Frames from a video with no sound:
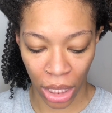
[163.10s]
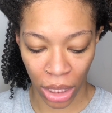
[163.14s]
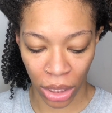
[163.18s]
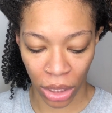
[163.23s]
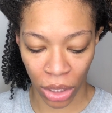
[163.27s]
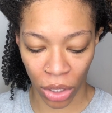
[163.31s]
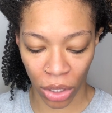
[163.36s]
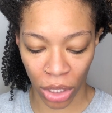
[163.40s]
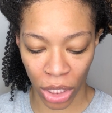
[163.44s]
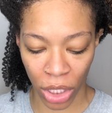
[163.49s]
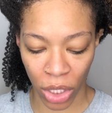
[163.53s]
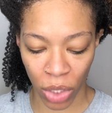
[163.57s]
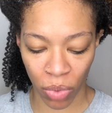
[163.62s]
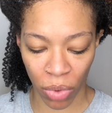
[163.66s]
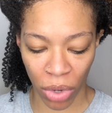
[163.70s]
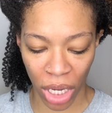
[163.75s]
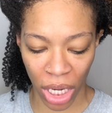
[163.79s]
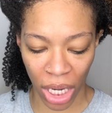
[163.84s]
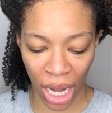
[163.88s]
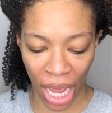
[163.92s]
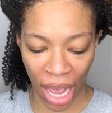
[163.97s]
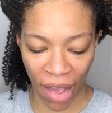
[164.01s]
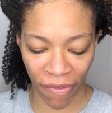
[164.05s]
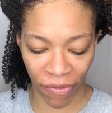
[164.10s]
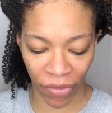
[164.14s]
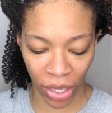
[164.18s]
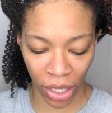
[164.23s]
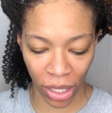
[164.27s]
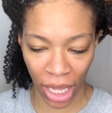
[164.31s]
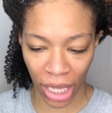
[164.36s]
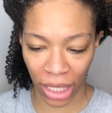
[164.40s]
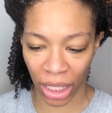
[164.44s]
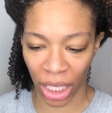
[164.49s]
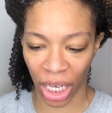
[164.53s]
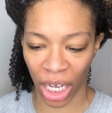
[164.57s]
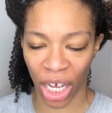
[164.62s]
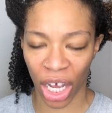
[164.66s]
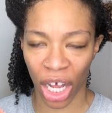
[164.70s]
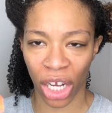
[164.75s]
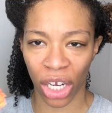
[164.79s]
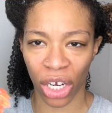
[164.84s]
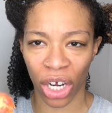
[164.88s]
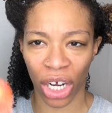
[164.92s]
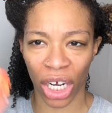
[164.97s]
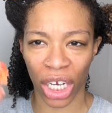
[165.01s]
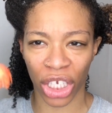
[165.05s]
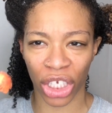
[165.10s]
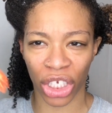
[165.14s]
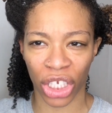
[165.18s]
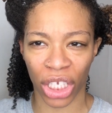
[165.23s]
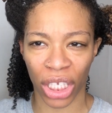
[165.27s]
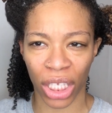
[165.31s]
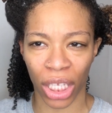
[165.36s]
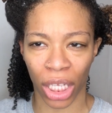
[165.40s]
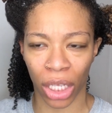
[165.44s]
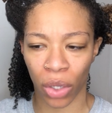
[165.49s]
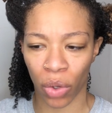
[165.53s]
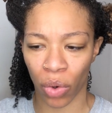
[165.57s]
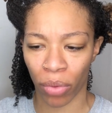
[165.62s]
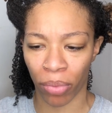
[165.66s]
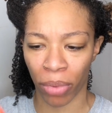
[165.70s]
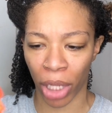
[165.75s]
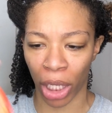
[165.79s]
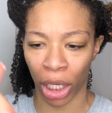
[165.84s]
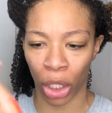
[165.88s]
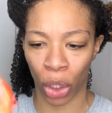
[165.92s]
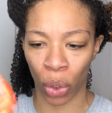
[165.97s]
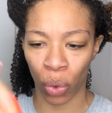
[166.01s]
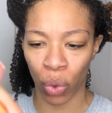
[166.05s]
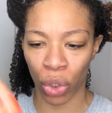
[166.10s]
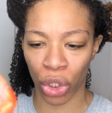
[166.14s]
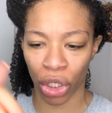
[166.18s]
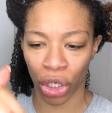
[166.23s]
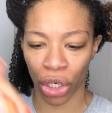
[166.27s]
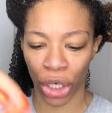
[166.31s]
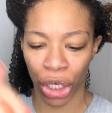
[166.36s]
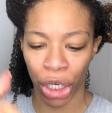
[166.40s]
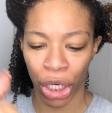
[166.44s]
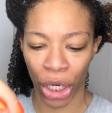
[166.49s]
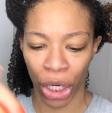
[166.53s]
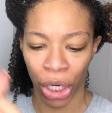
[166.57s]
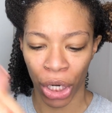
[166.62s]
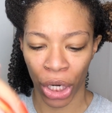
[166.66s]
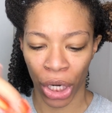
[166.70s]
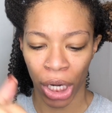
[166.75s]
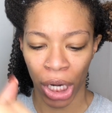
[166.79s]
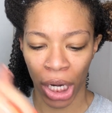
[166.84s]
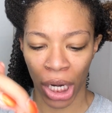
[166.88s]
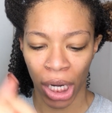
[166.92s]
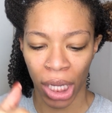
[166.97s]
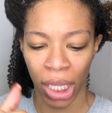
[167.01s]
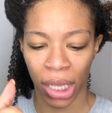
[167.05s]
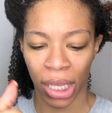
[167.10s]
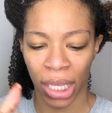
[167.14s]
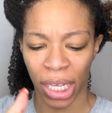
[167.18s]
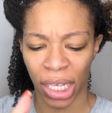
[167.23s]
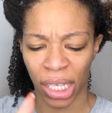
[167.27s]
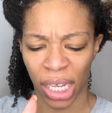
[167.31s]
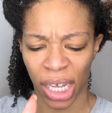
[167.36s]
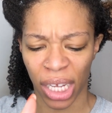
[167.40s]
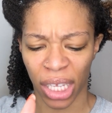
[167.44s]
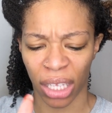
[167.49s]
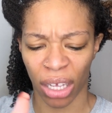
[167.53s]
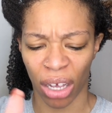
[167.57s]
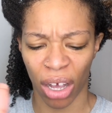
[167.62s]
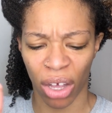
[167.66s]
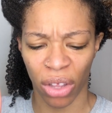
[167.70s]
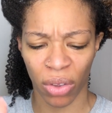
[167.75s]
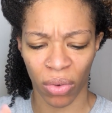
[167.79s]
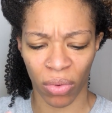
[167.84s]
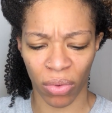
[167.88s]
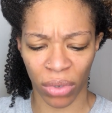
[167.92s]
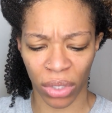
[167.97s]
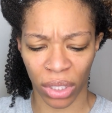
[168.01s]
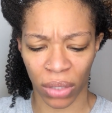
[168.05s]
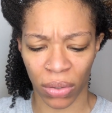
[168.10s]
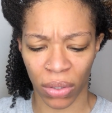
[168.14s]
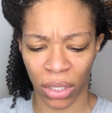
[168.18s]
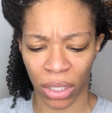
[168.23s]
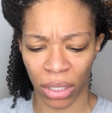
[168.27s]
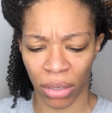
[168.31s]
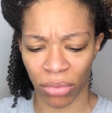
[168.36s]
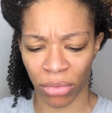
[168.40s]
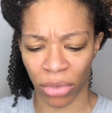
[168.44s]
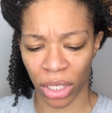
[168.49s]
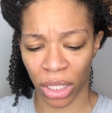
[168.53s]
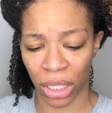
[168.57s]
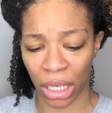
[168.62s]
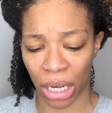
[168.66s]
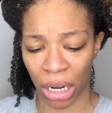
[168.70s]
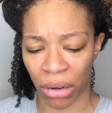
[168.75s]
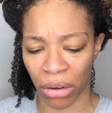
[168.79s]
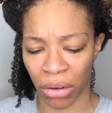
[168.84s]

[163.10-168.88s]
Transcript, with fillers: So this one, I feel like the color is just a little bit looser than like the other ones for some reason.